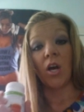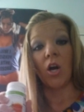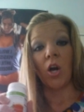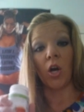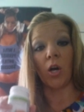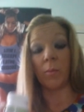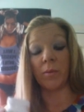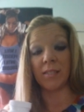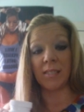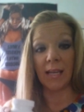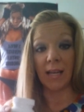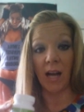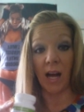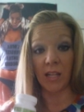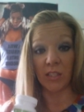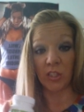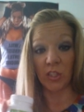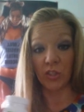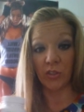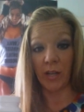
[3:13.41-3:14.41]
Herbal tea
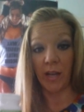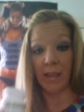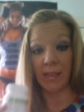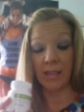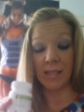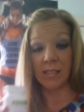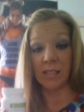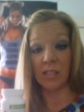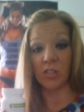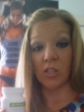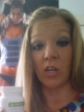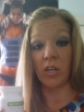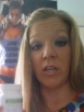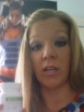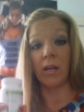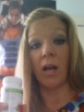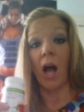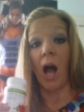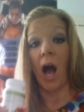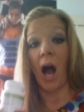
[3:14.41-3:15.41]
concentrate. This is
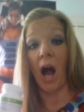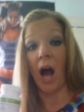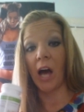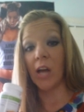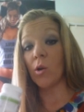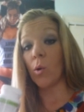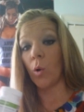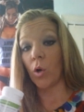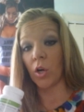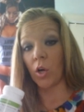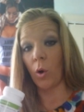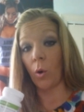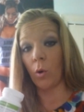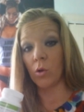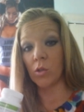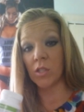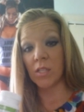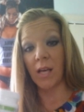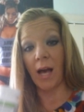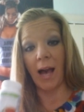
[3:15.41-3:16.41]
good hot or
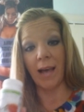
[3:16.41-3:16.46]
cold.